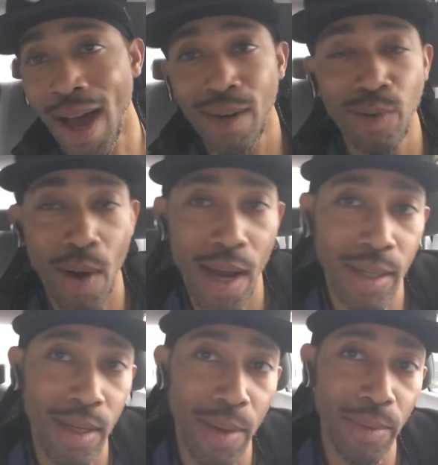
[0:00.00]
I don't know how
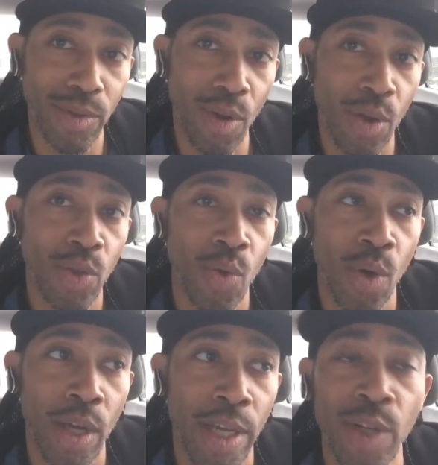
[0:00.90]
to talk
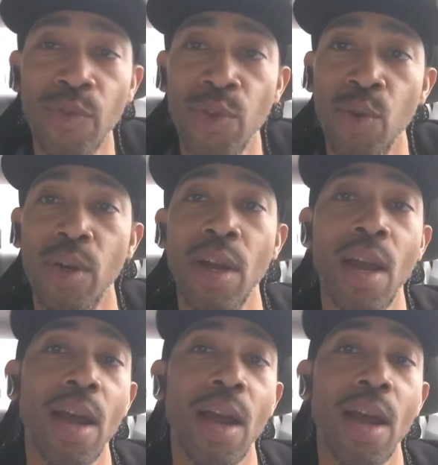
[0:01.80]
to an interviewer.